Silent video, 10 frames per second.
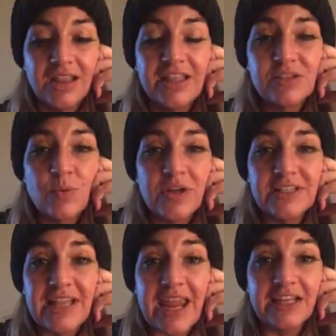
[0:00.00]
This
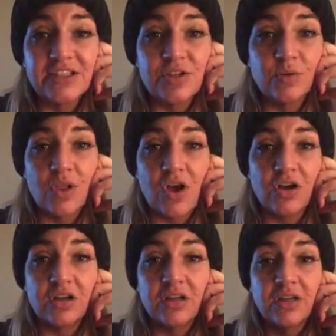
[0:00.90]
one takes too
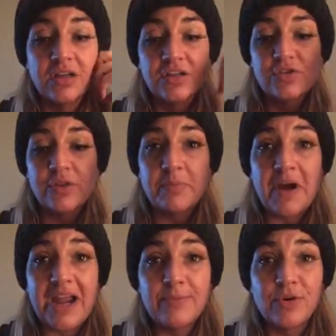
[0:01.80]
long, so the
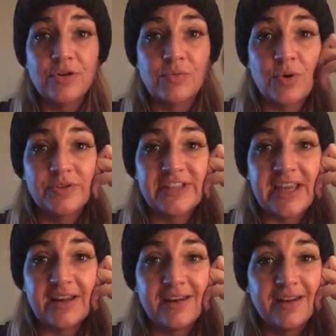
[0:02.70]
piper rolls in.